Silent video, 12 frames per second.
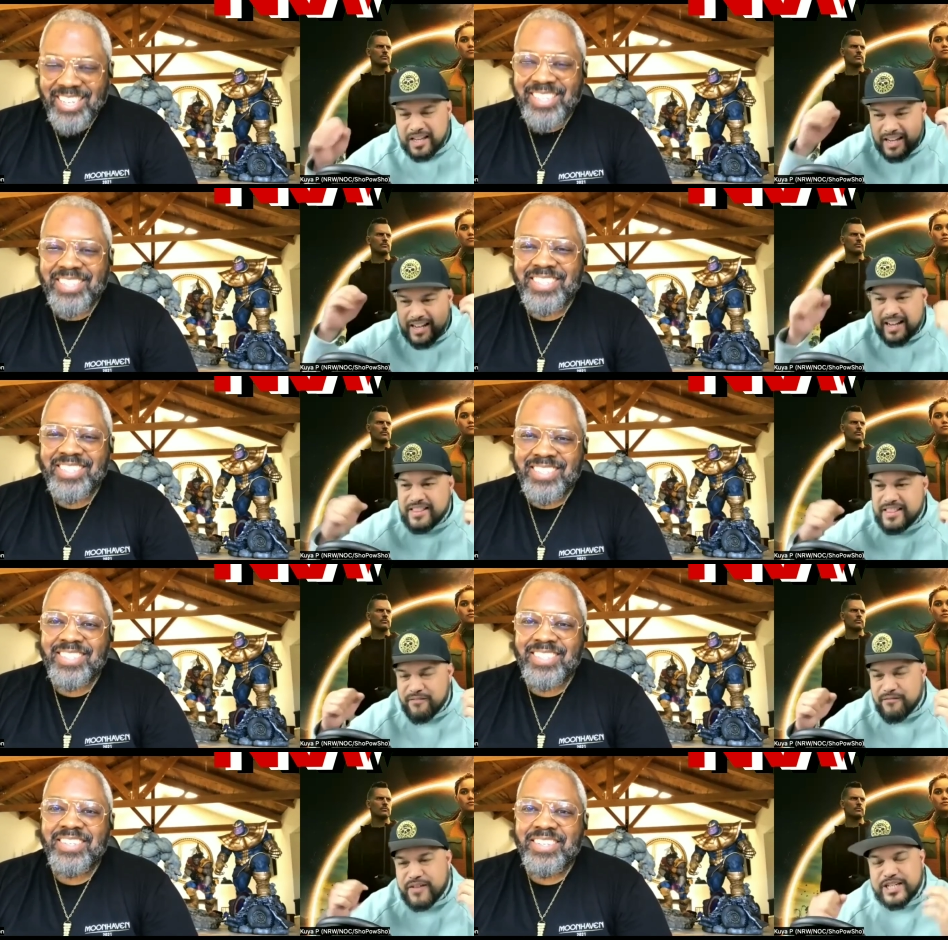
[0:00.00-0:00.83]
Speaker 1: in
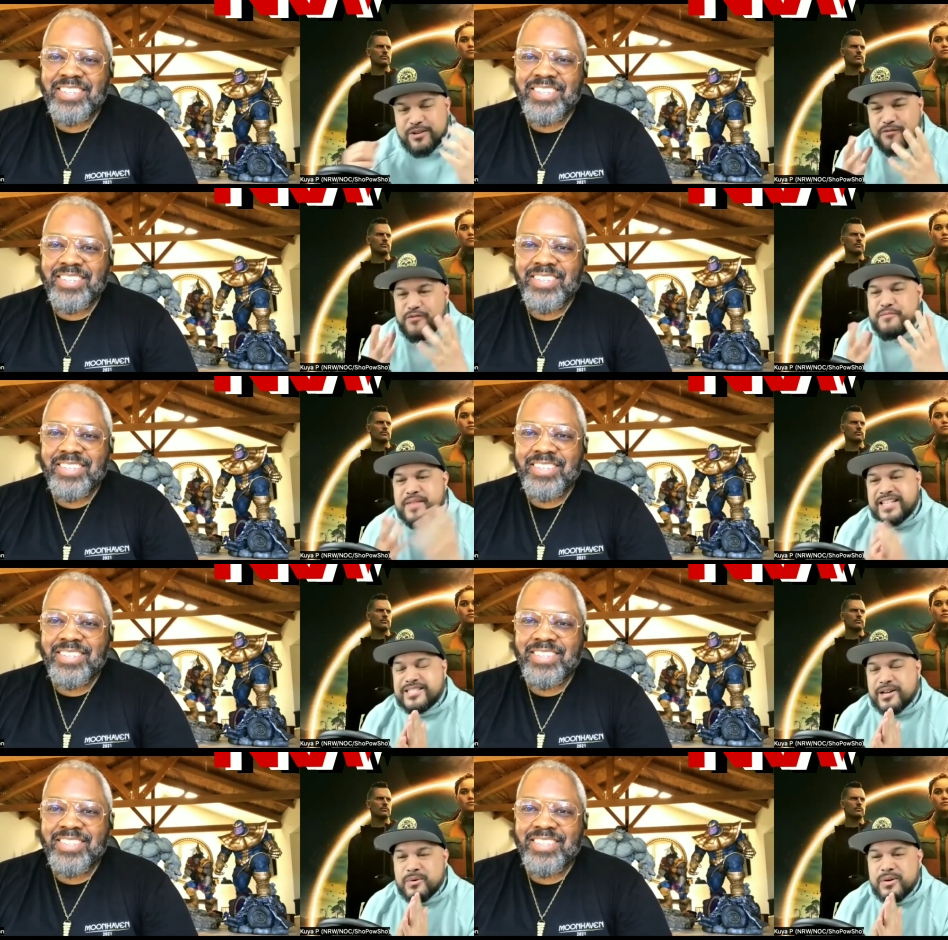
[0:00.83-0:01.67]
that visual for me
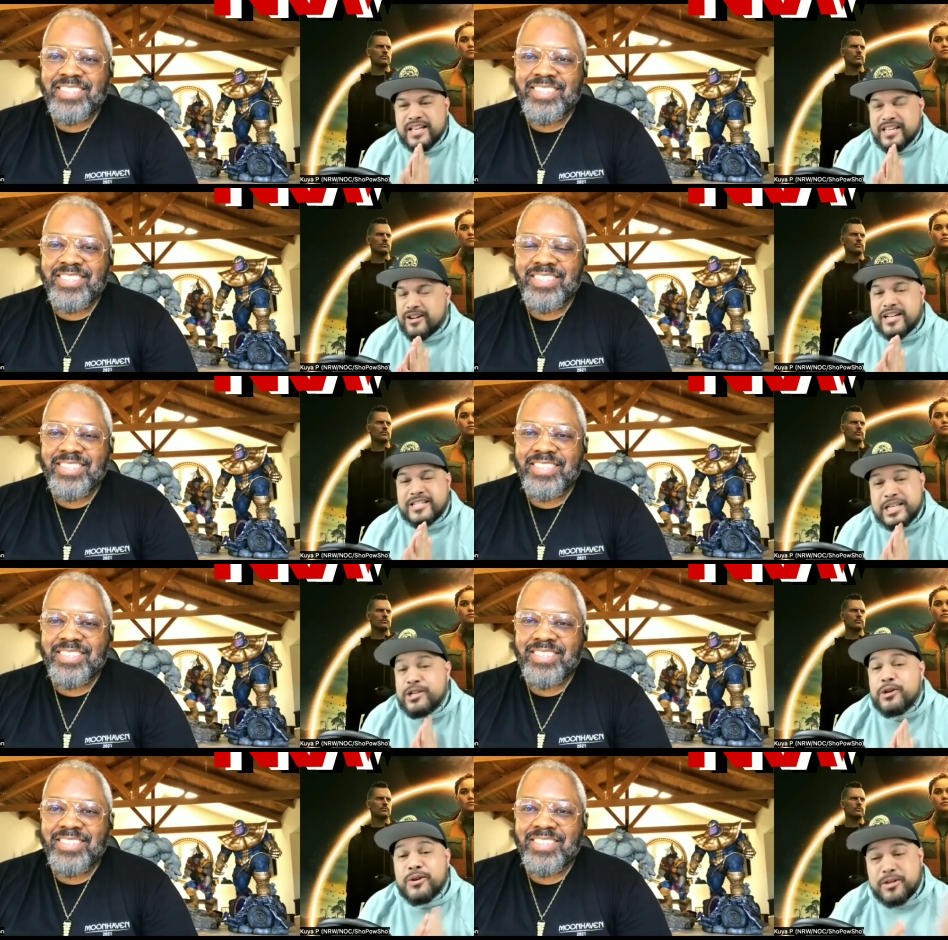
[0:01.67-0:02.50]
so you're
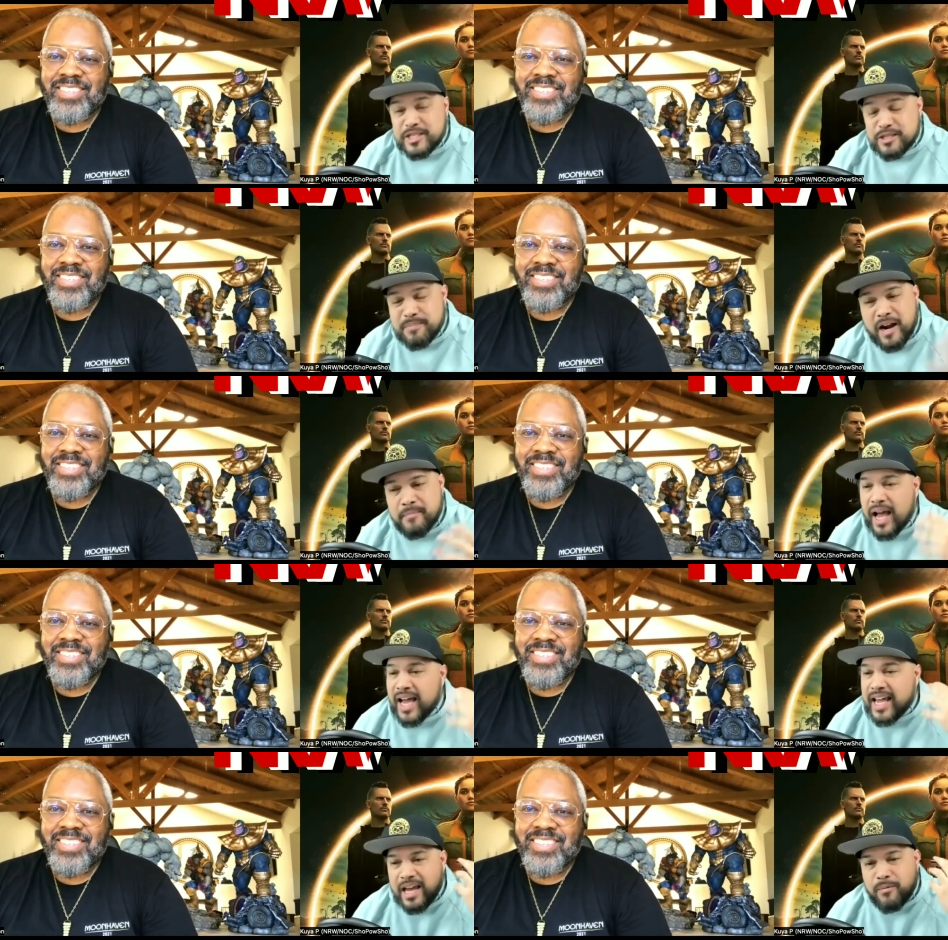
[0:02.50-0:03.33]
continuing to inspire me
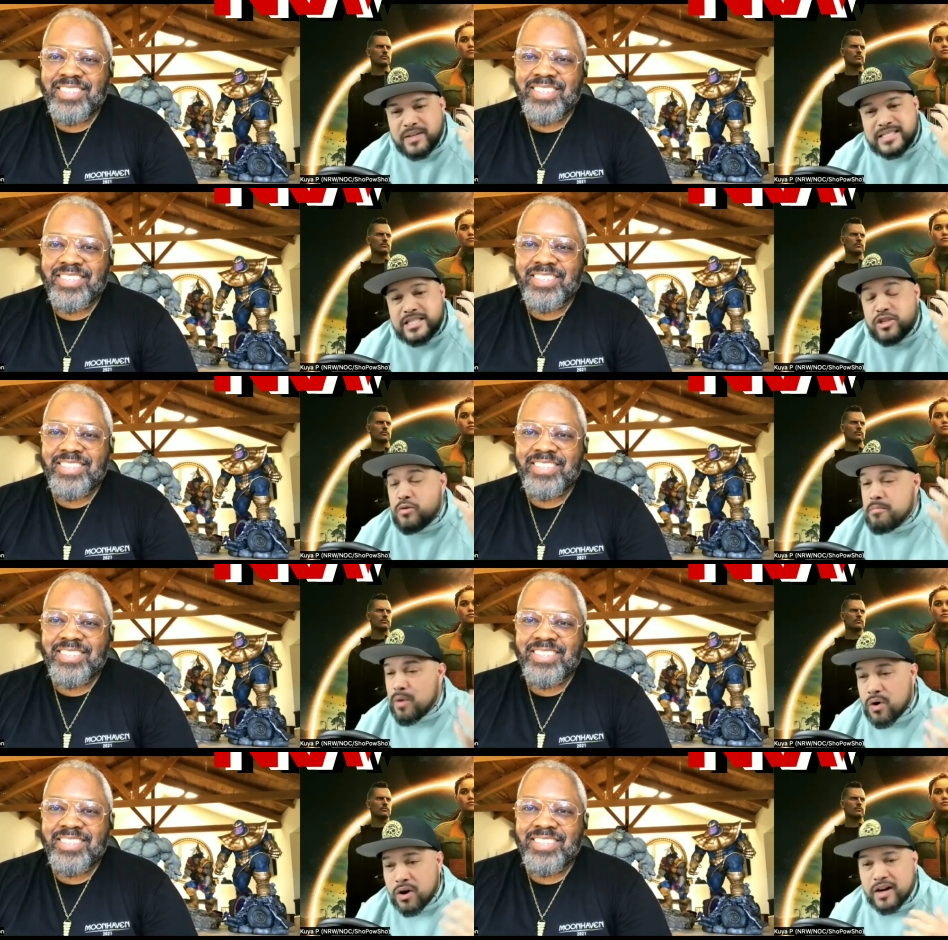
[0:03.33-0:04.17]
i can't wait to see you
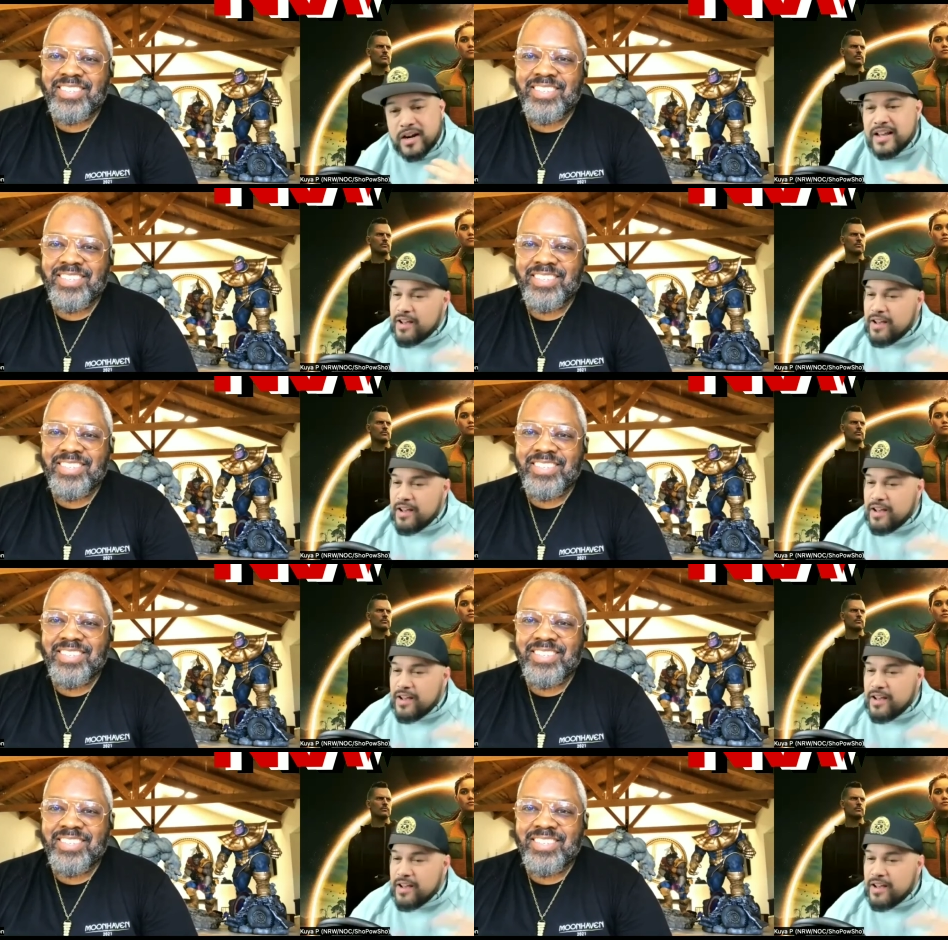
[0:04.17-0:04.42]
more